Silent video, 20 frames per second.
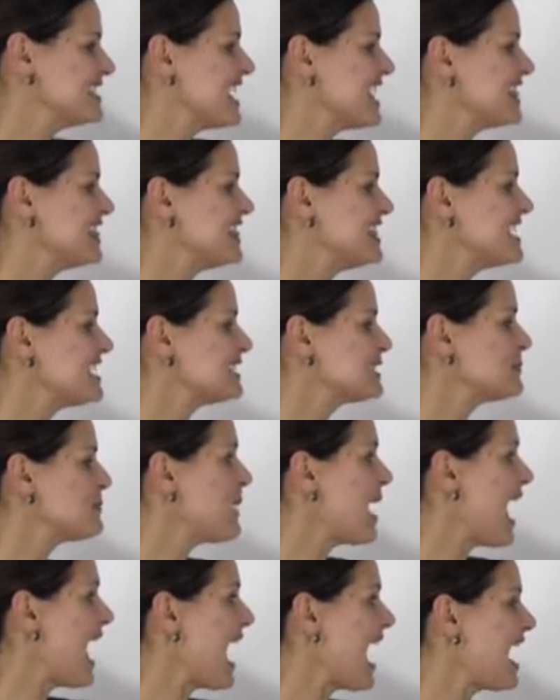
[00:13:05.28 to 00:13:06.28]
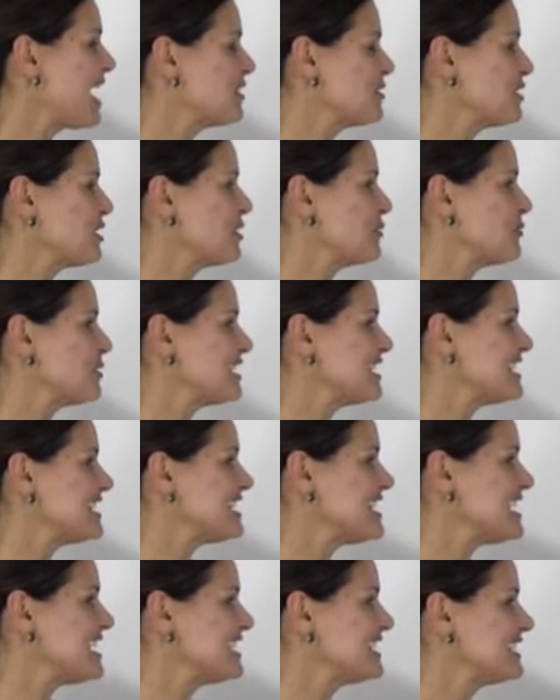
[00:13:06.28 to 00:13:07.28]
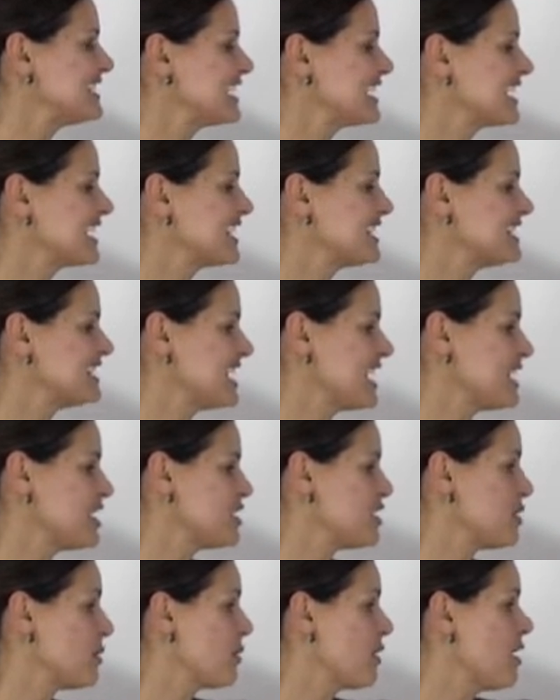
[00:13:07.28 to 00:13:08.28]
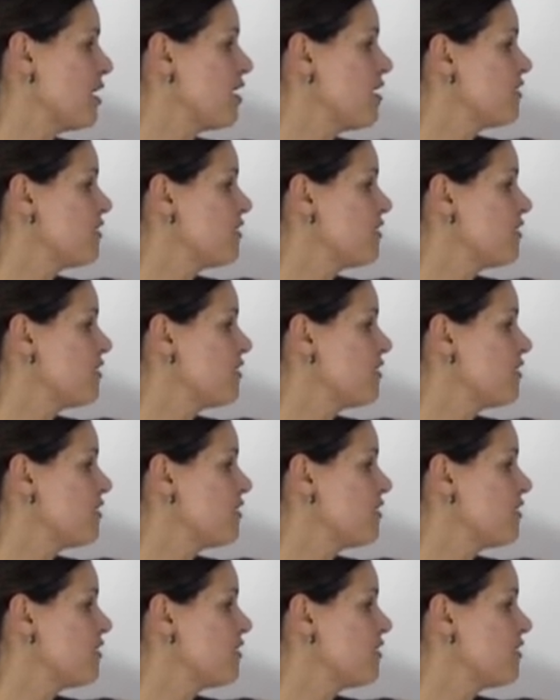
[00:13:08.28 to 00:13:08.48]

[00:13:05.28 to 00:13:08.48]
that this pattern would need to continue